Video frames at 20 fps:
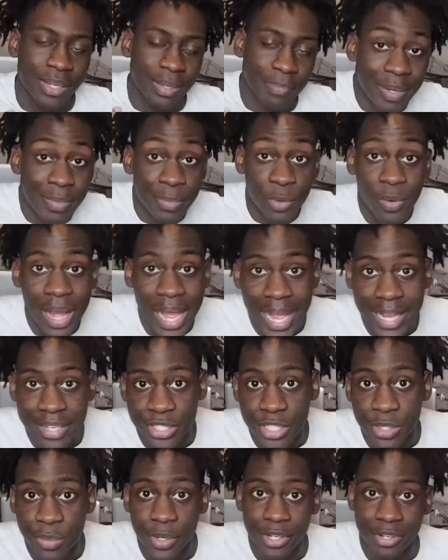And people will
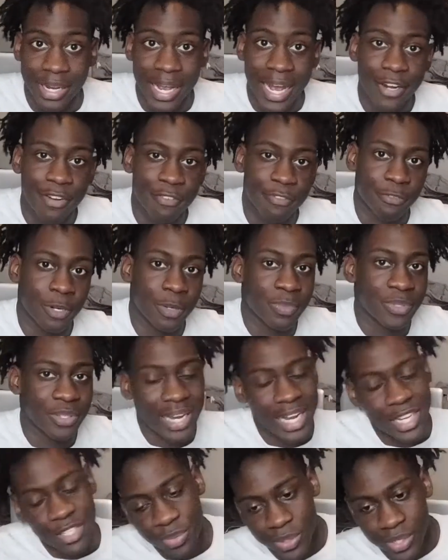ask you where you got it from. So
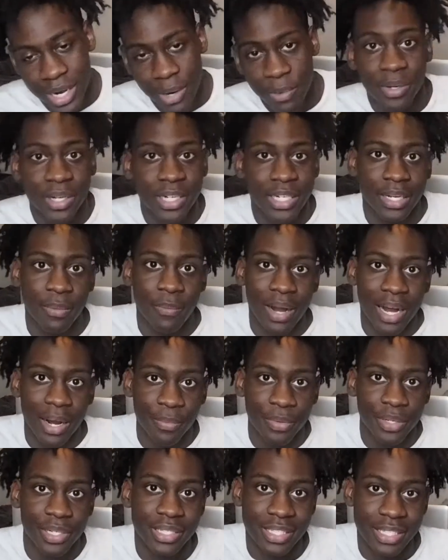that's where I want why
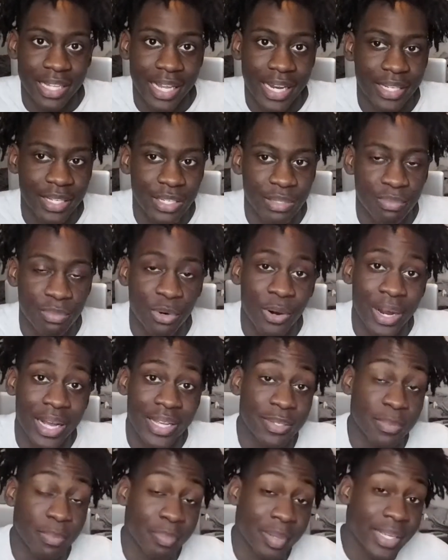I want to take this more
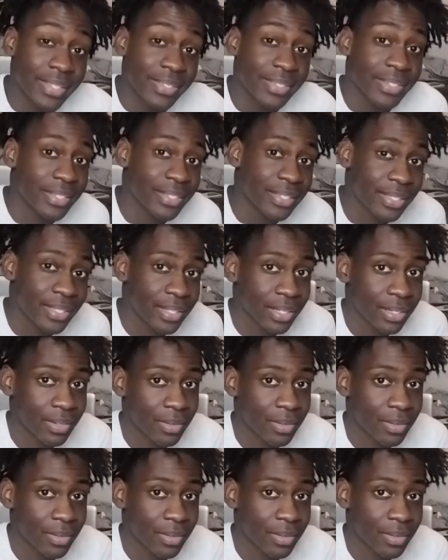as a business